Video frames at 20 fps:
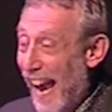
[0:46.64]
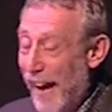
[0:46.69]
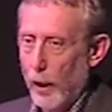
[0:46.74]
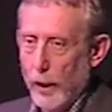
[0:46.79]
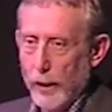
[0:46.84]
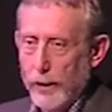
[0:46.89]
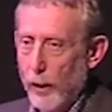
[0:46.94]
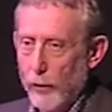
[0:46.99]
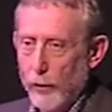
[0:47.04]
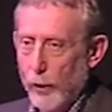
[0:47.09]

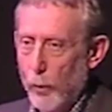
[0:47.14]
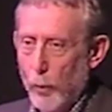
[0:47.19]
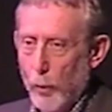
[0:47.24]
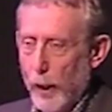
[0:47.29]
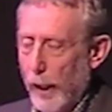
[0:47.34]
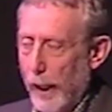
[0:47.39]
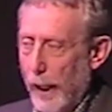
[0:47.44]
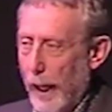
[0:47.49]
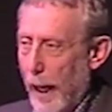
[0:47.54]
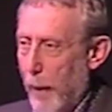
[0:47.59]
I don't know
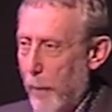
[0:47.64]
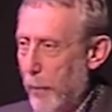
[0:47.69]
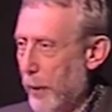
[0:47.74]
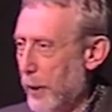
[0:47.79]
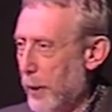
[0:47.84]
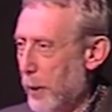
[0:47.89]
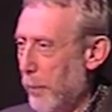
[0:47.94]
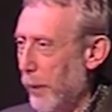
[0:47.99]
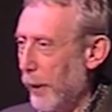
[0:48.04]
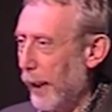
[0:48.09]
why that
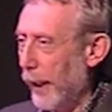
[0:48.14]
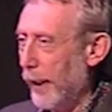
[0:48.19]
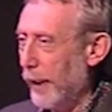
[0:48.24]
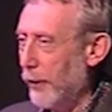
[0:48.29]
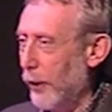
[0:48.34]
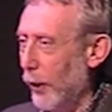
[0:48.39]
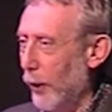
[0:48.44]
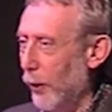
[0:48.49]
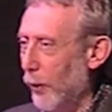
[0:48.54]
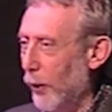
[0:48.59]
happens, but they
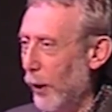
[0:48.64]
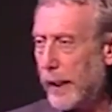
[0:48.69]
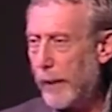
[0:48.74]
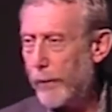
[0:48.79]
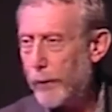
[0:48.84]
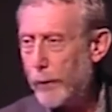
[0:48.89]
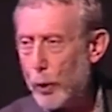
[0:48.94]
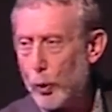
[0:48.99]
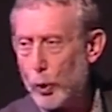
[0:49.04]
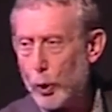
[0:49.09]
do.
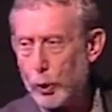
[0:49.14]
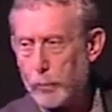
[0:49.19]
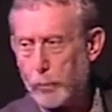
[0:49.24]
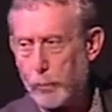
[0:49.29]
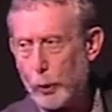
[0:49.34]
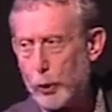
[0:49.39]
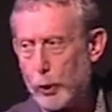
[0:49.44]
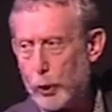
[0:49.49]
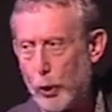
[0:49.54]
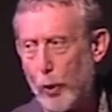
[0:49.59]
If you could
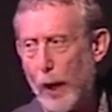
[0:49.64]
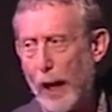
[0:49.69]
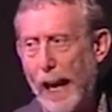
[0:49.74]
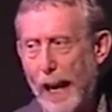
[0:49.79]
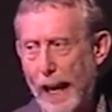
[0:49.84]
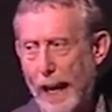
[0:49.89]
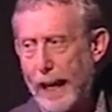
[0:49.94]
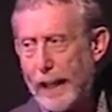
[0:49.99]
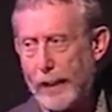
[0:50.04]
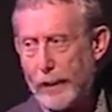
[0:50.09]
put your
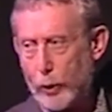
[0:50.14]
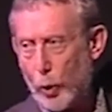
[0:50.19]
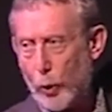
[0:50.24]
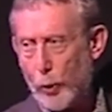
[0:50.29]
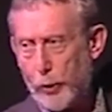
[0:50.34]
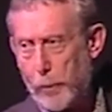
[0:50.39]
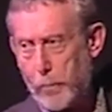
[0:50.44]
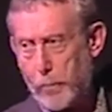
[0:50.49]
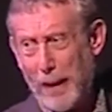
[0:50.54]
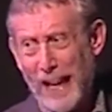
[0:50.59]
hand
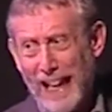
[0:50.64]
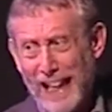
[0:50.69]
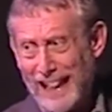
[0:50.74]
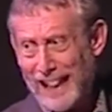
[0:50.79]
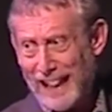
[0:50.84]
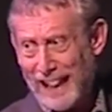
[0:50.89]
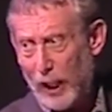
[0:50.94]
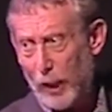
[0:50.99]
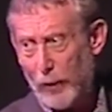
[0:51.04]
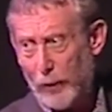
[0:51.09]
on the
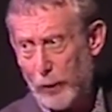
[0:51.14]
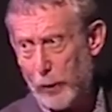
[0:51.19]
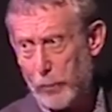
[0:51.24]
pillar of